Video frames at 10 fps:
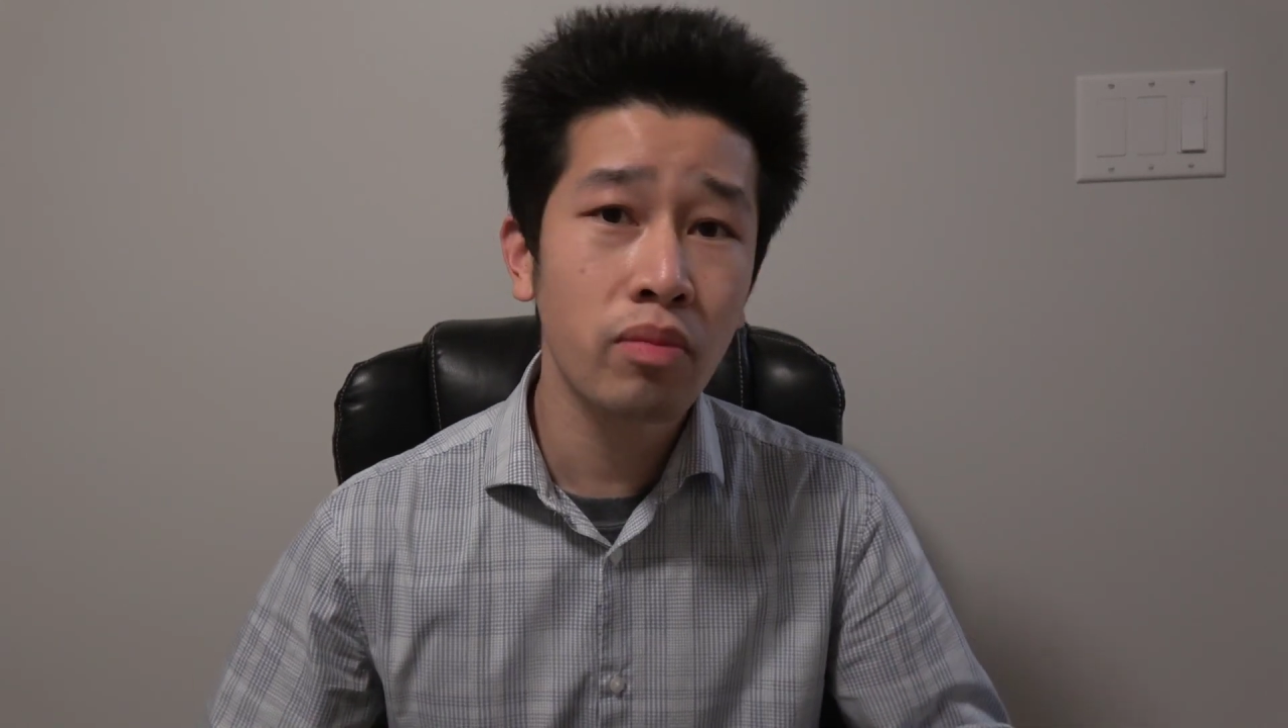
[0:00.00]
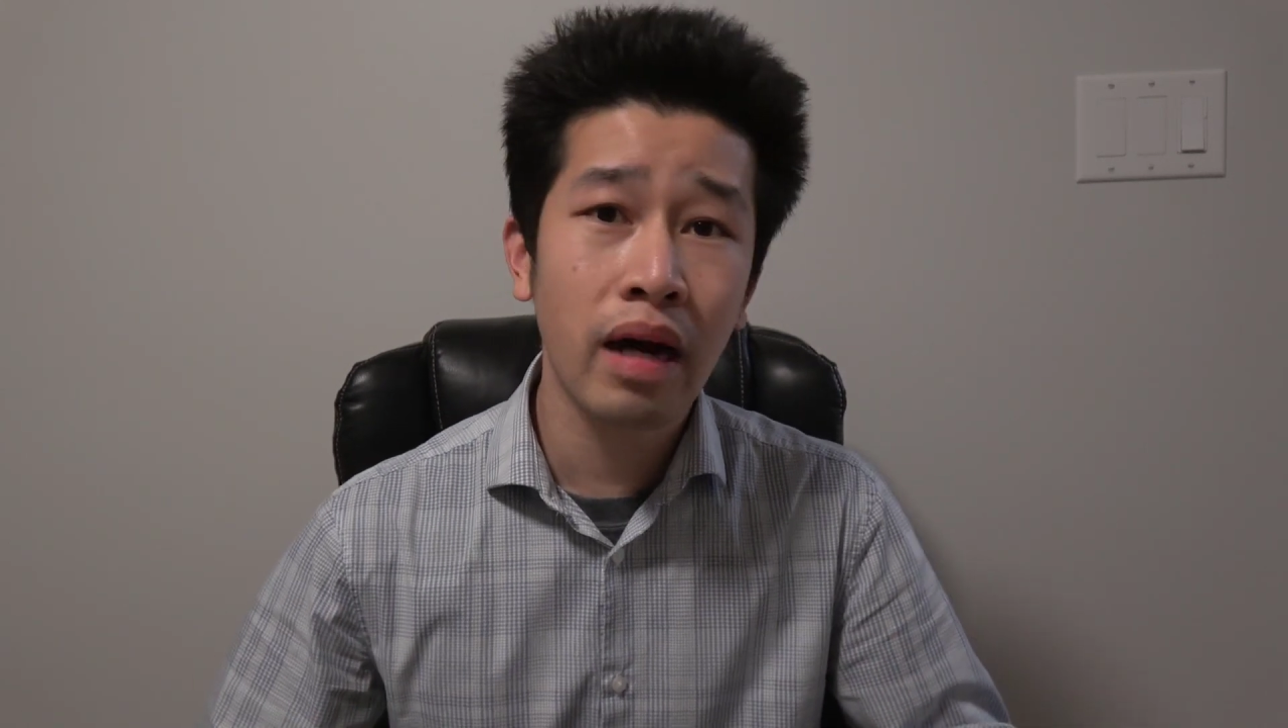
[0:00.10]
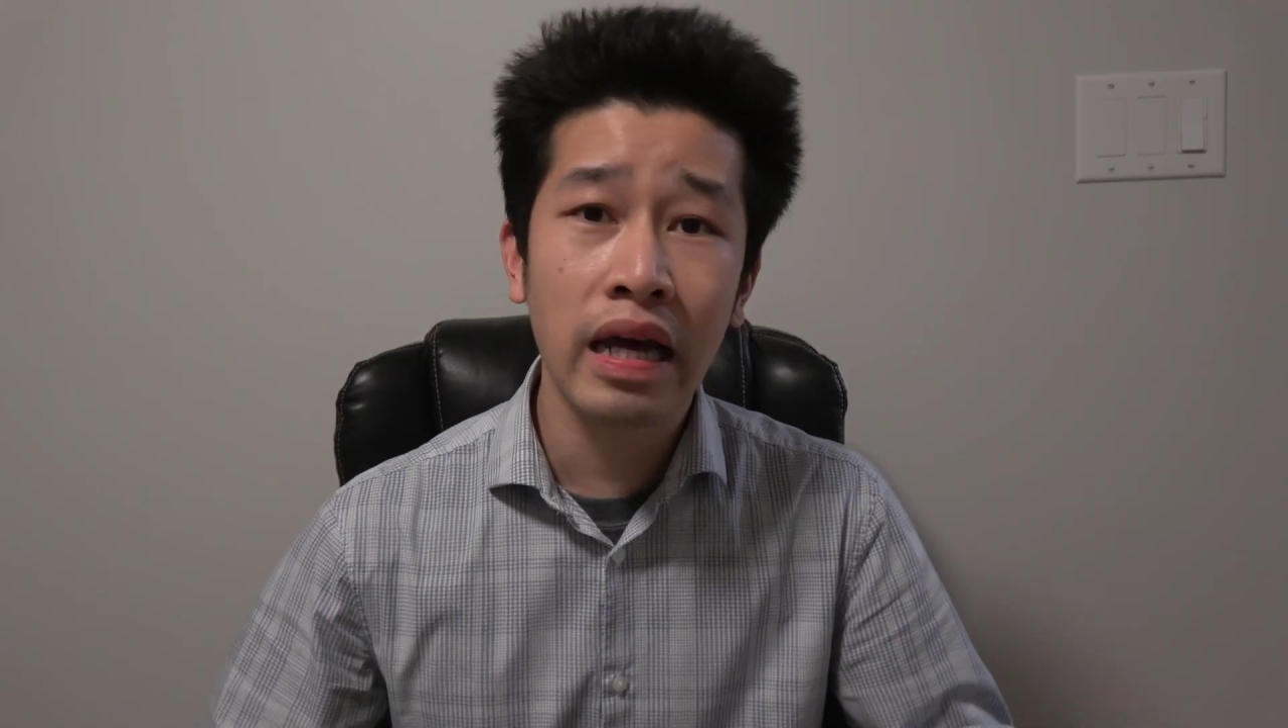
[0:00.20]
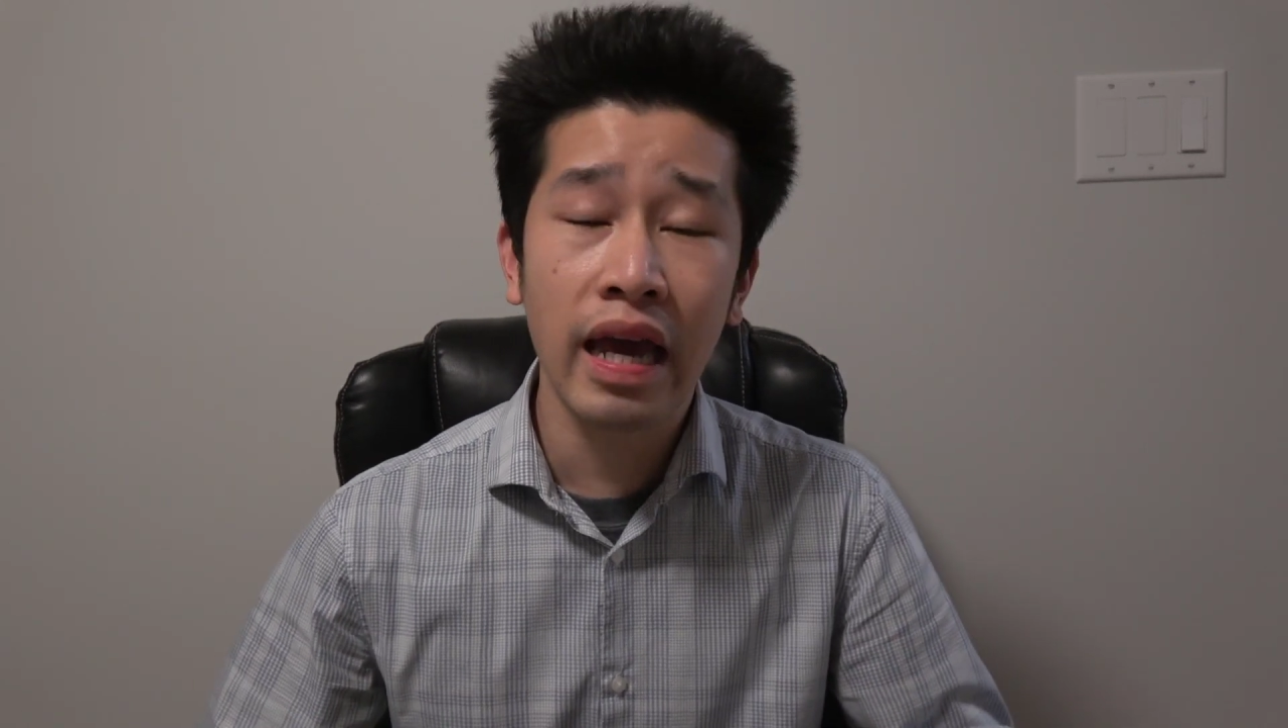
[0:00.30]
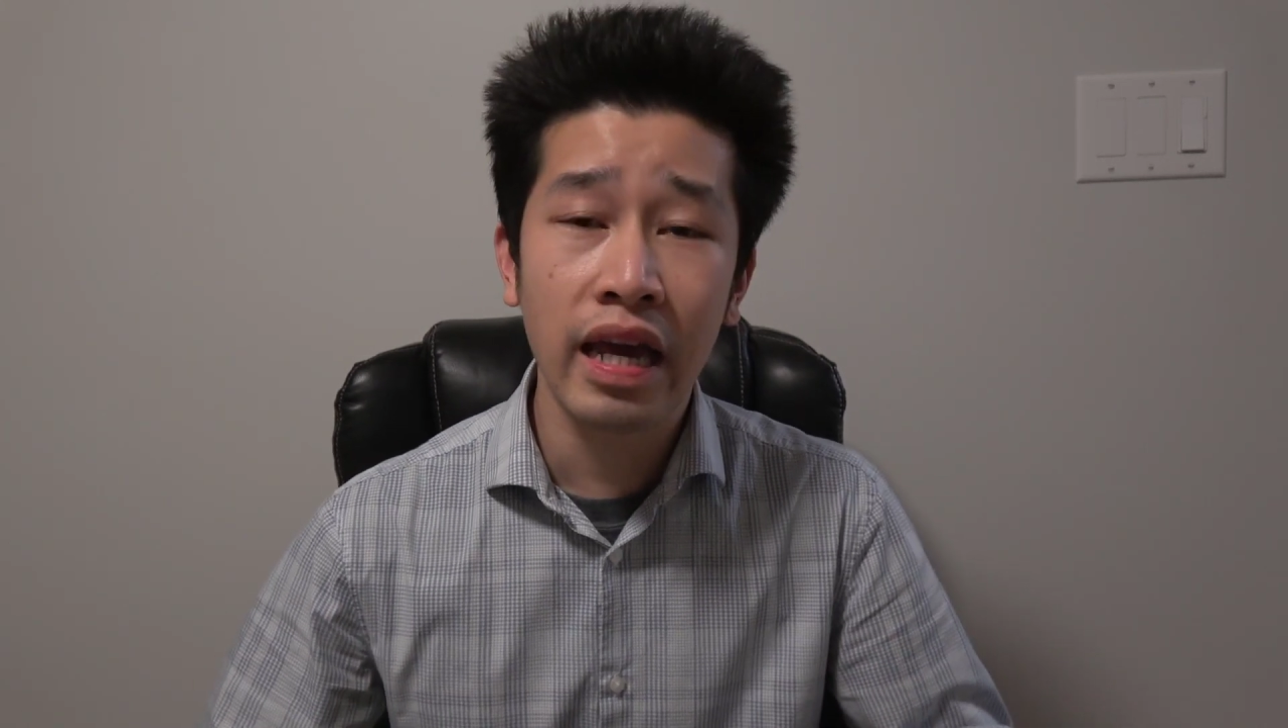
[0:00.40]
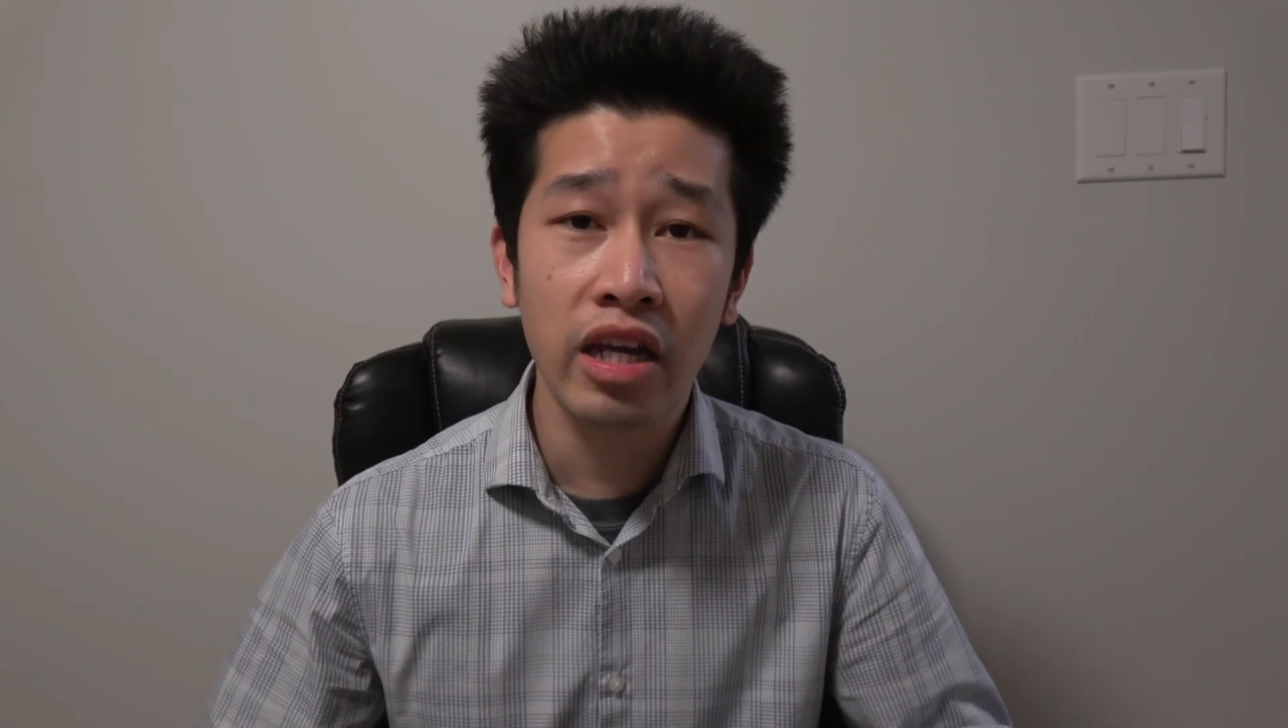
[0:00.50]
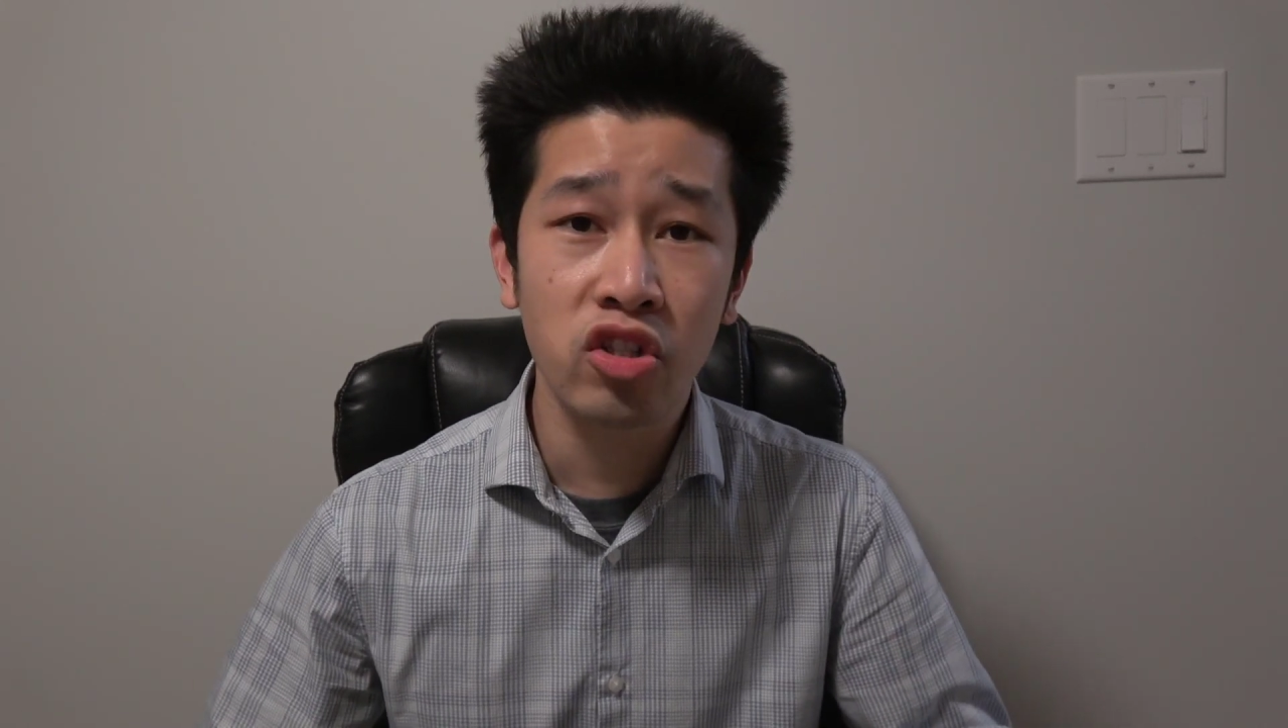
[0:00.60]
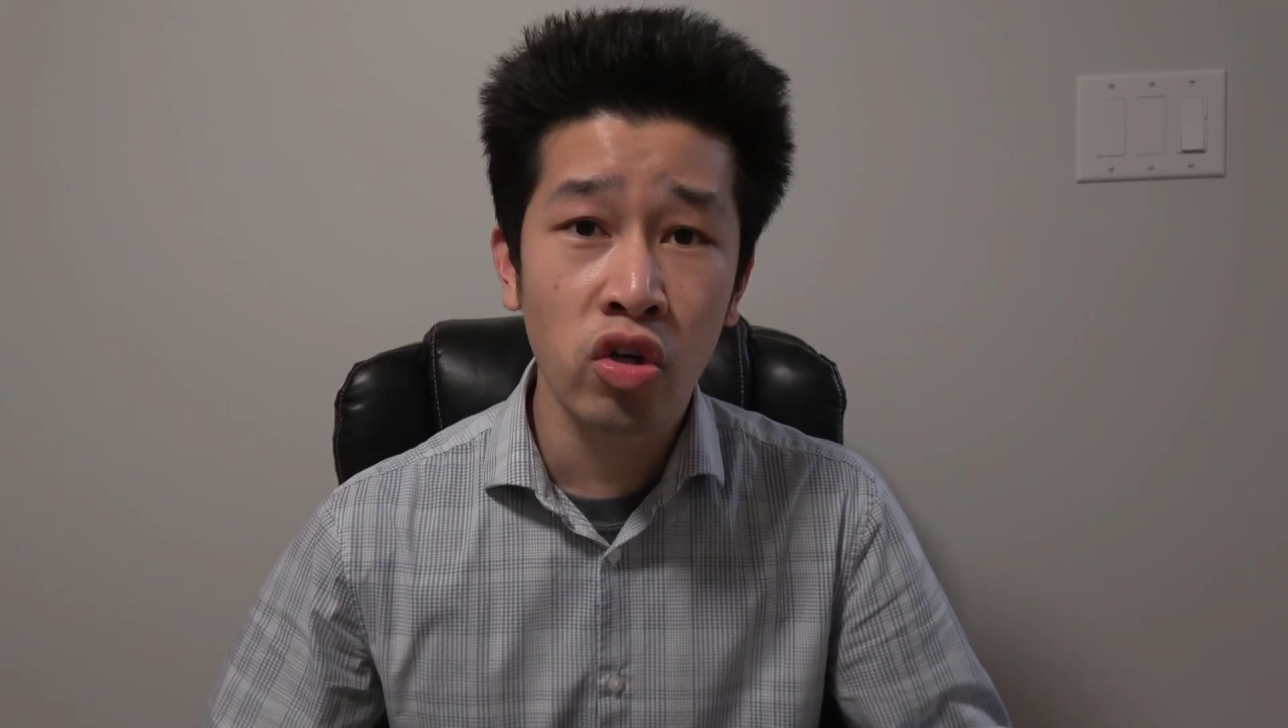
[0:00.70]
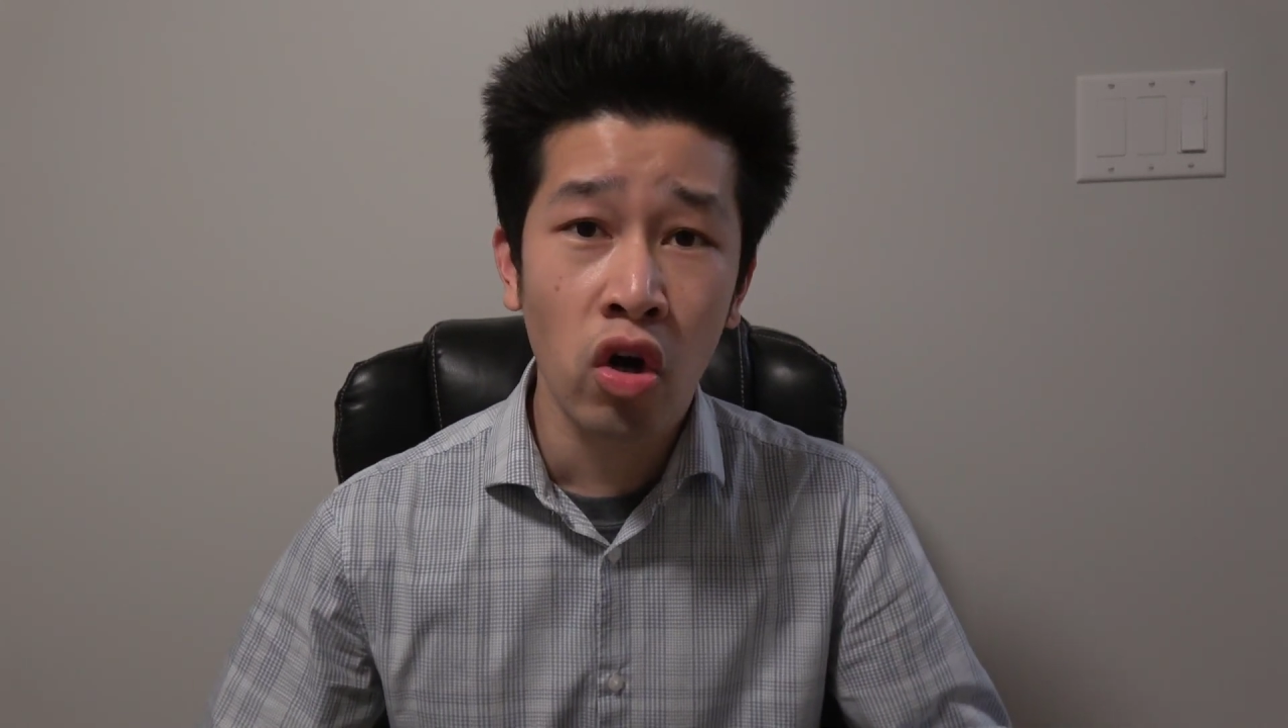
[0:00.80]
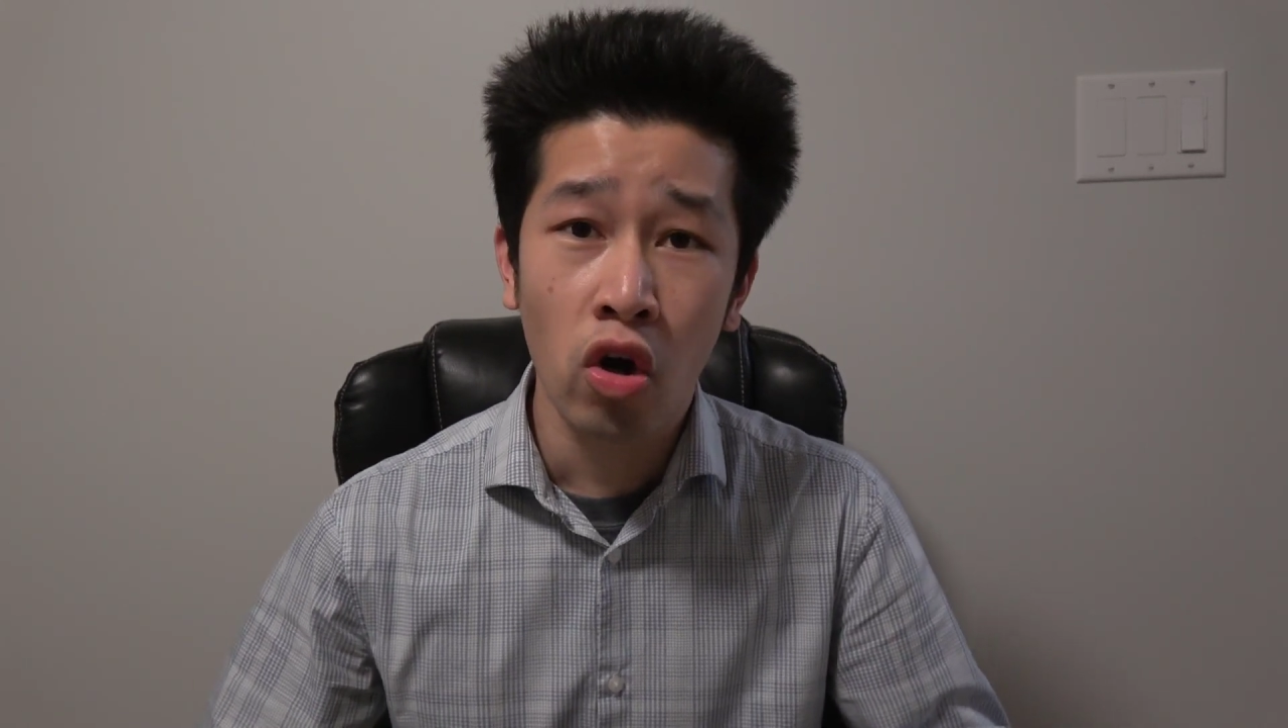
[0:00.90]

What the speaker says: my age